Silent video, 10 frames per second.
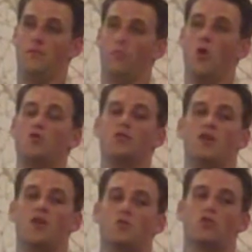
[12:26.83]
Most of
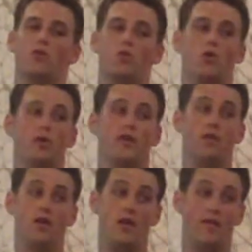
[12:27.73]
the customers we work with,
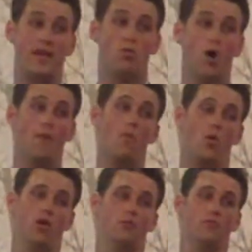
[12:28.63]
they want
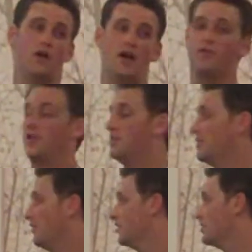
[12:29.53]
more after they
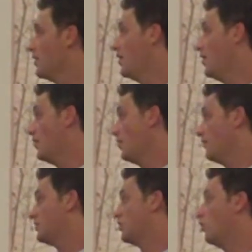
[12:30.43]
see this.
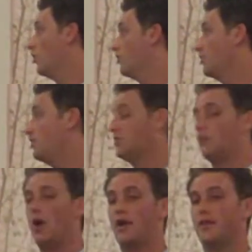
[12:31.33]
This is a quote from the
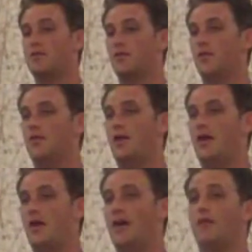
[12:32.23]
Houston Rockets.
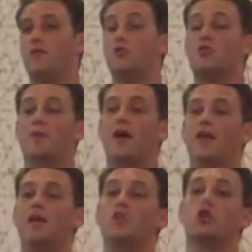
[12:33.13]
They had used
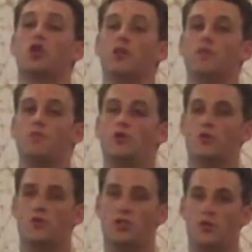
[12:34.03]
Spotlight internally. 2
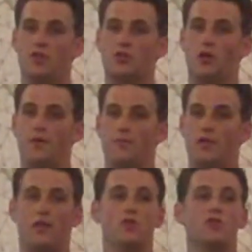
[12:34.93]
years ago they started,
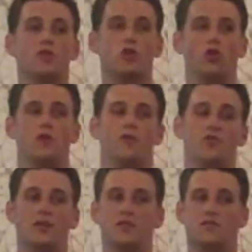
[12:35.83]
and they use it internally for
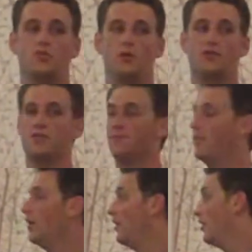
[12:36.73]
their tickets and suites.
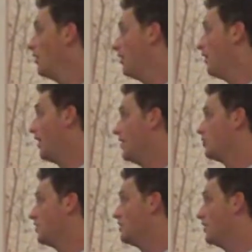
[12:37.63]

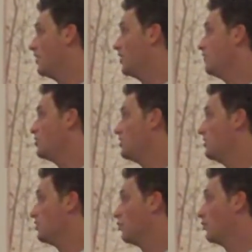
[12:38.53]
As you can see, at the end of each
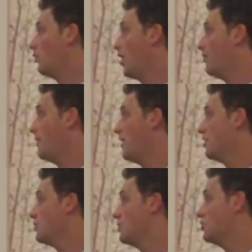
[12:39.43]
season, we're required by
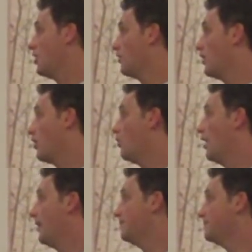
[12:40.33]
management to generate ROI.